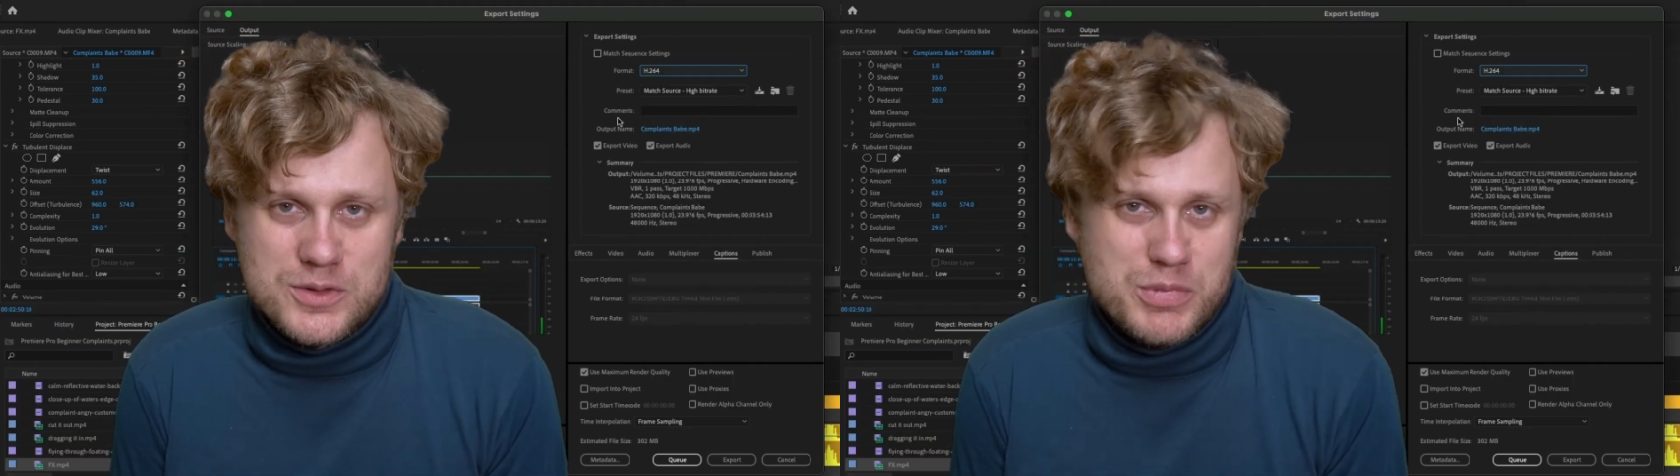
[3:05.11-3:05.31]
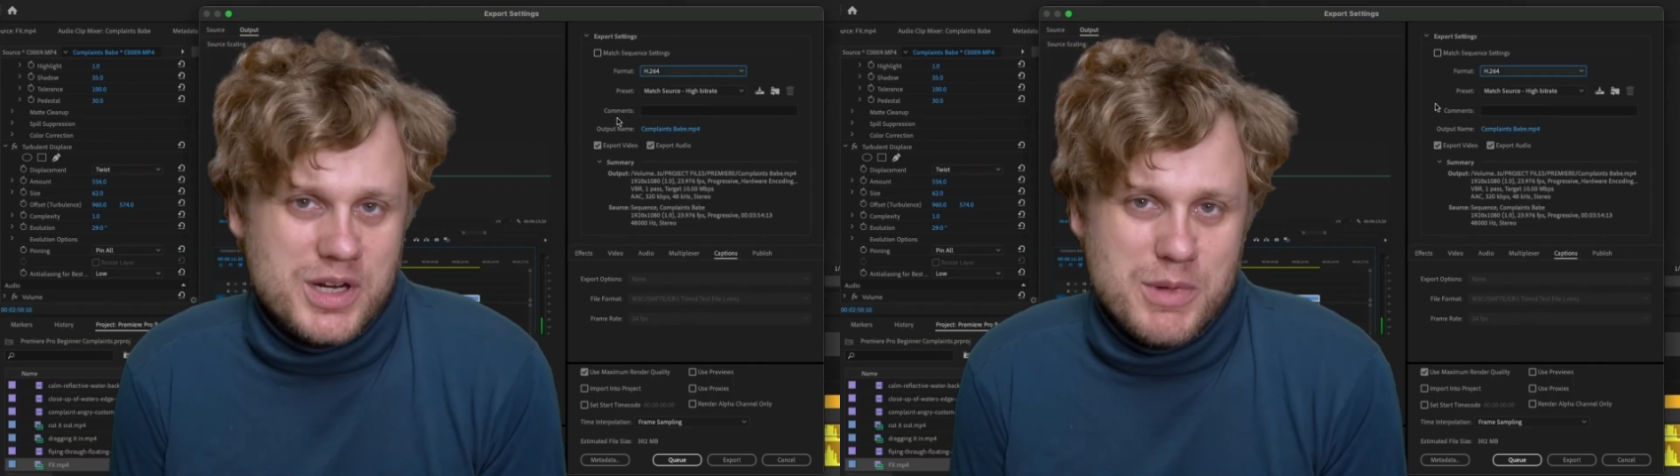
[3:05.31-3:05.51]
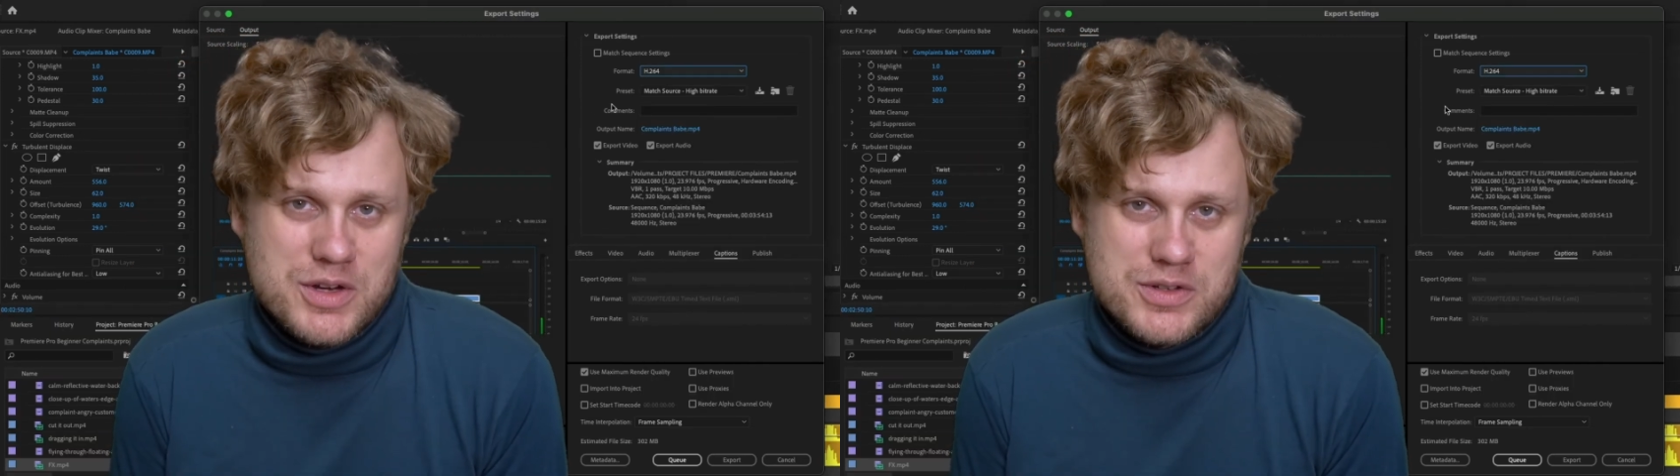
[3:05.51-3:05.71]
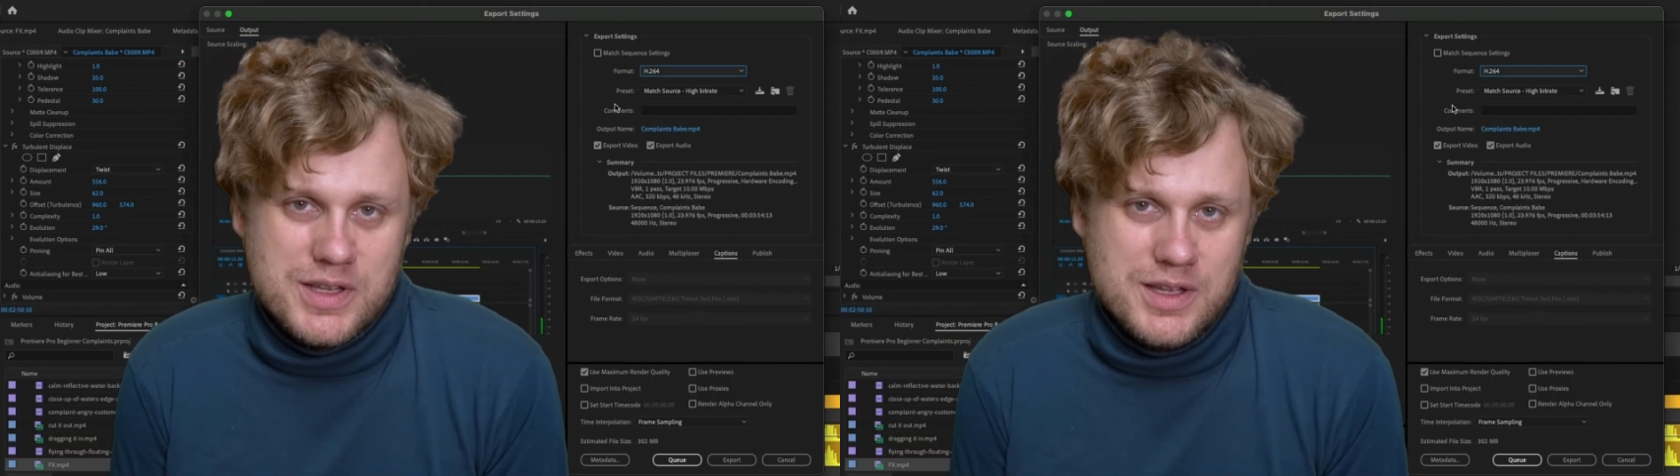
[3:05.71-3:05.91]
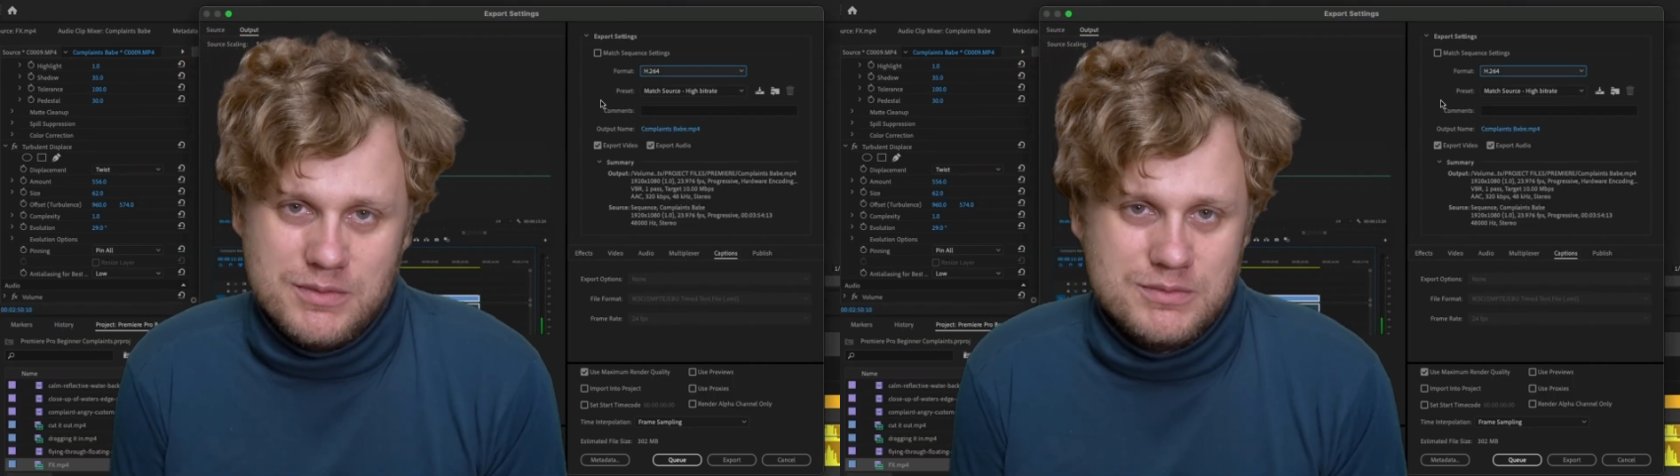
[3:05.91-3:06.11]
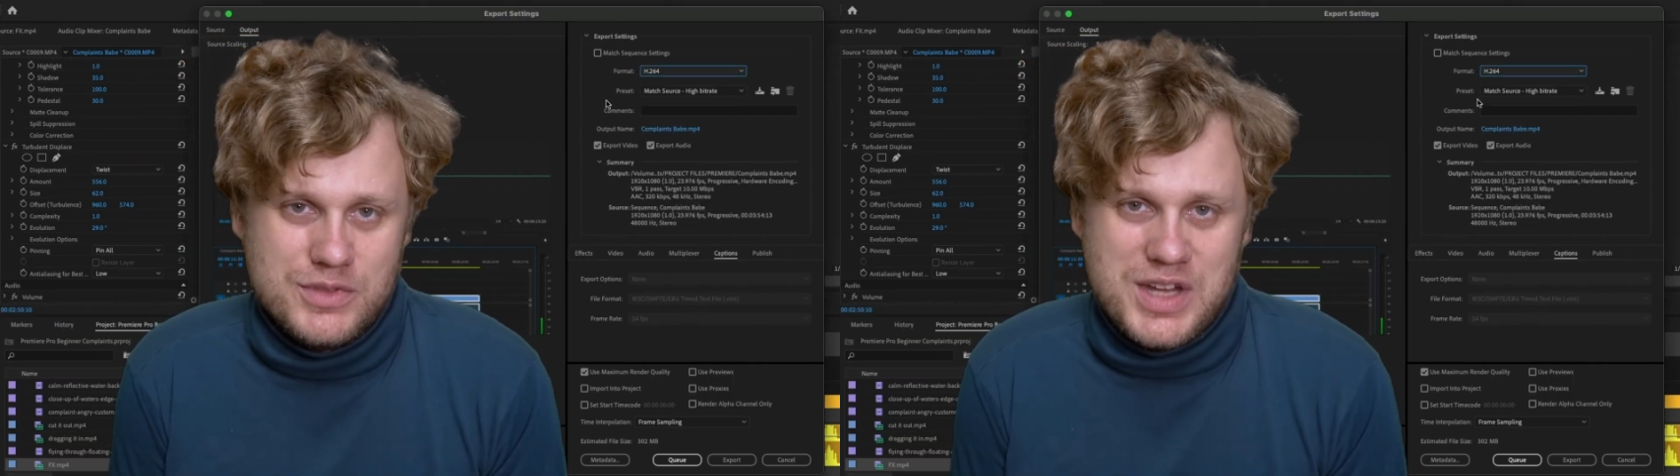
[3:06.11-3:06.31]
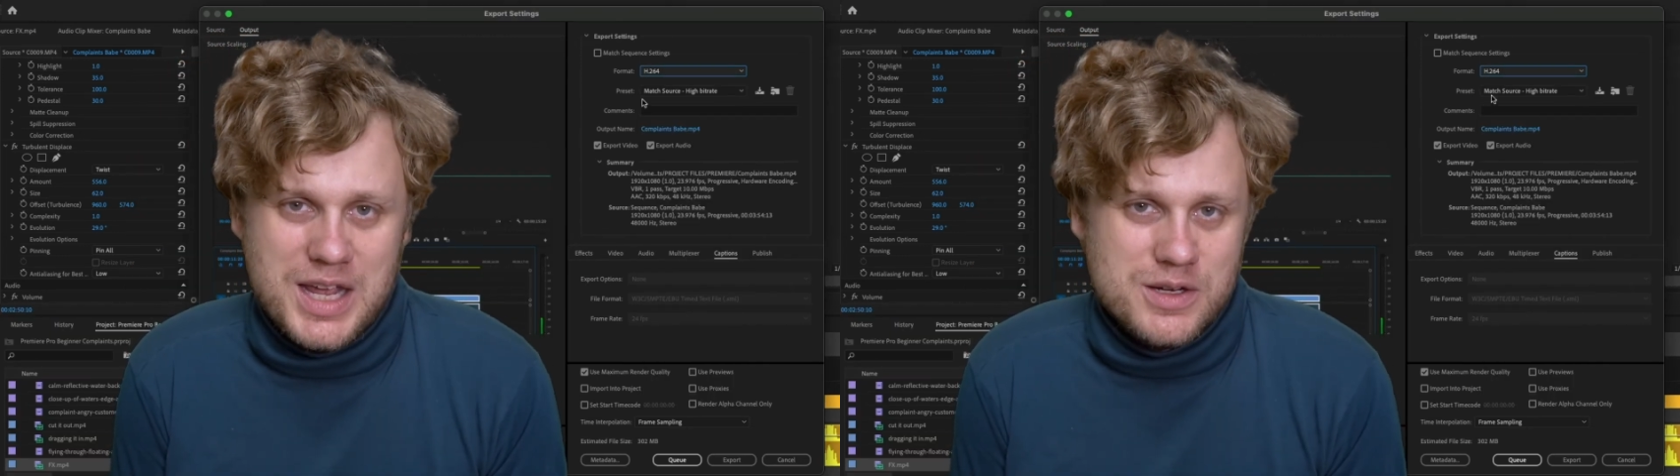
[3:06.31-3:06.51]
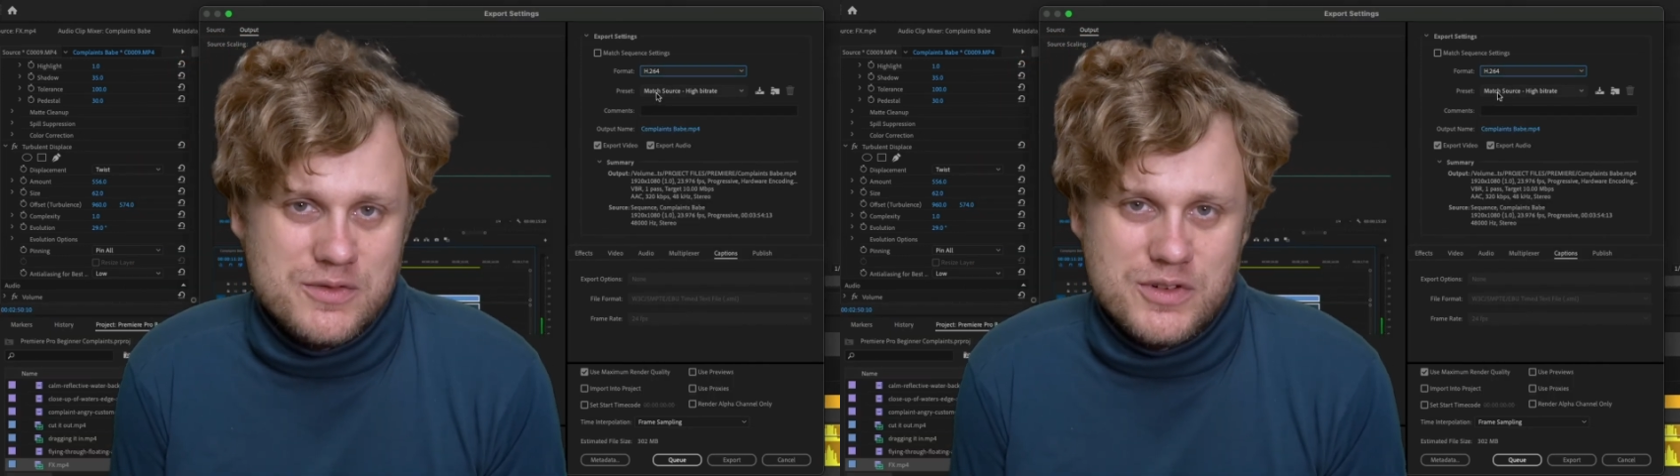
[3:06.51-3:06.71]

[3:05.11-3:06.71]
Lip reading: It's pretty much the standard